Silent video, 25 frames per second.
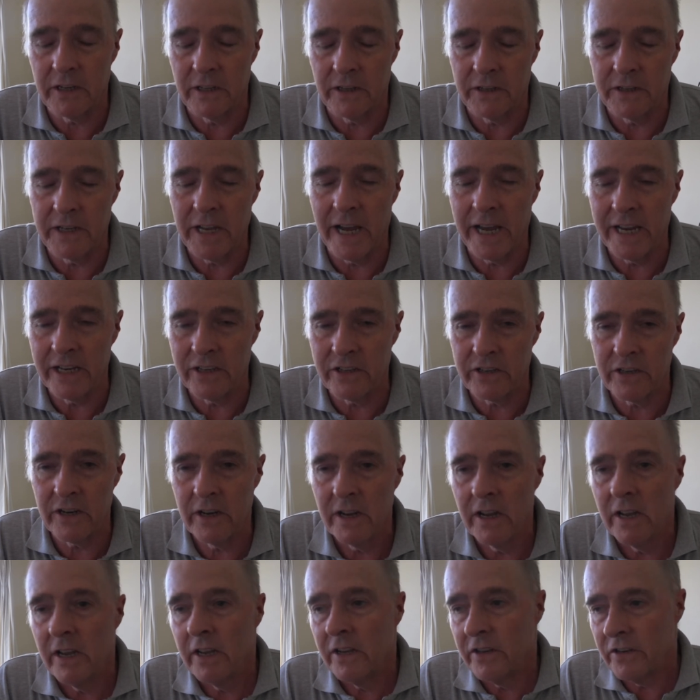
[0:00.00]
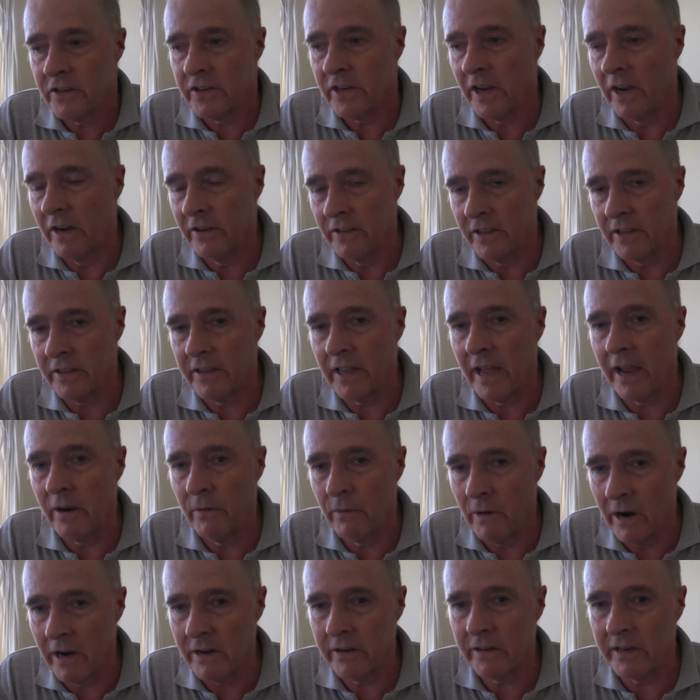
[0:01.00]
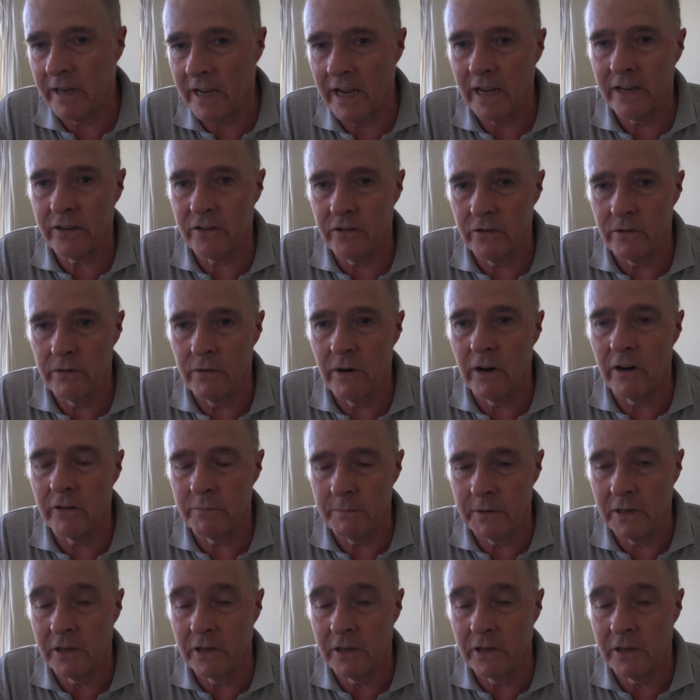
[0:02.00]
dates, so that they won't cut you off,